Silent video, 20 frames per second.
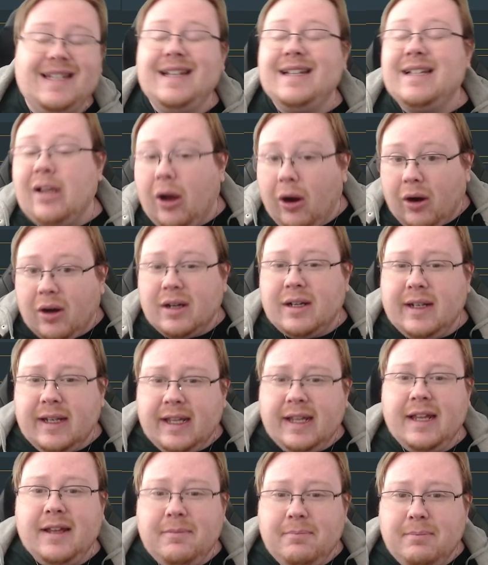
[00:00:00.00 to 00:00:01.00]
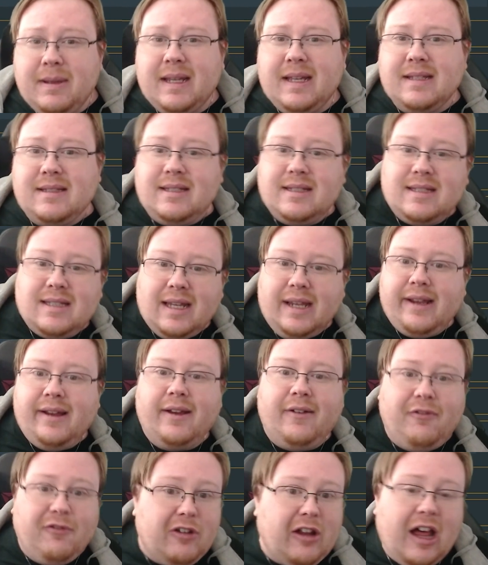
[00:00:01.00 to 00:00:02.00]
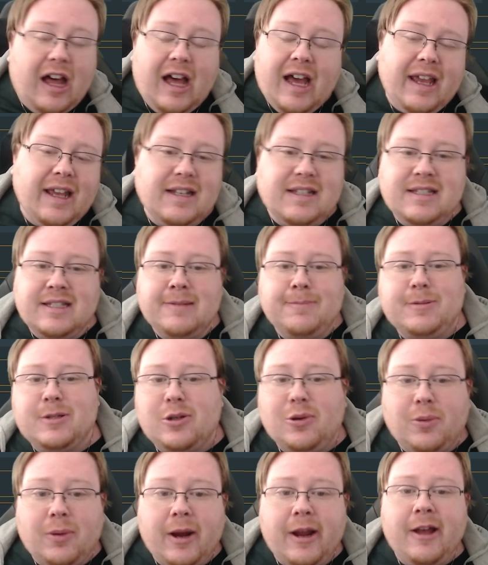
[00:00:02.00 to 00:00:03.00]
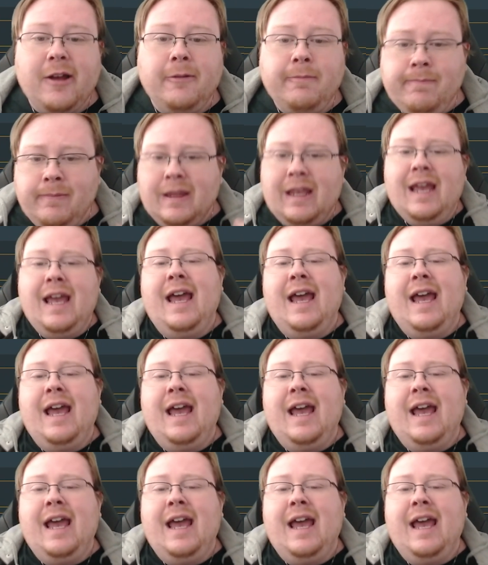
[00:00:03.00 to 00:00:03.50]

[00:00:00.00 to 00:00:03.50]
It's hard to hit because it's like a fly, it zips around.